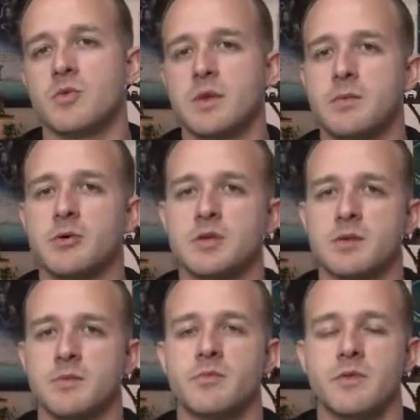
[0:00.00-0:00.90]
when they put
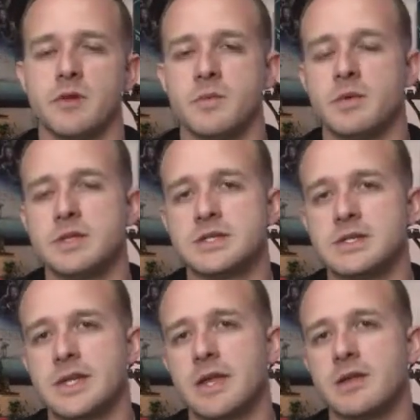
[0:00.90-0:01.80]
the pieces
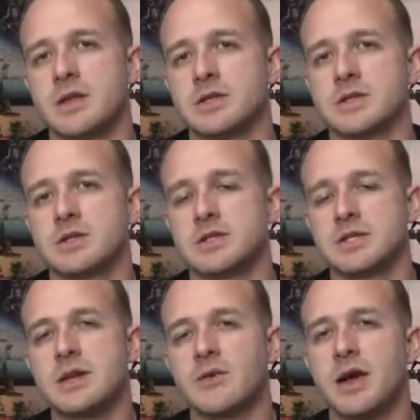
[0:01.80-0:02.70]
together, doesn't
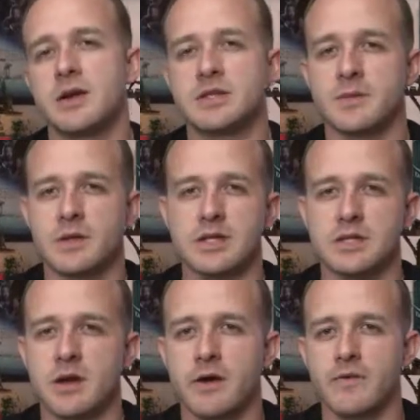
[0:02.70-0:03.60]
sit right, or something gets
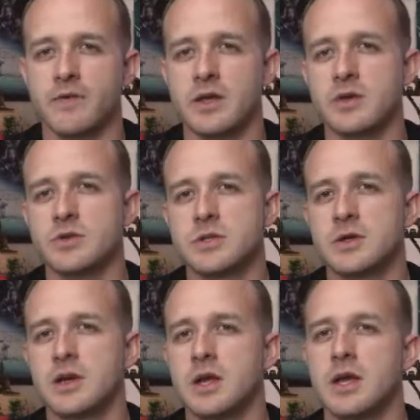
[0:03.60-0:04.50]
off
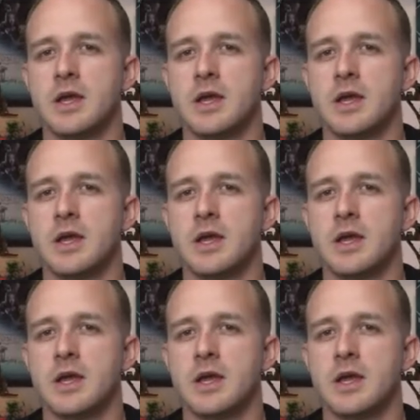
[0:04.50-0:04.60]
kilter,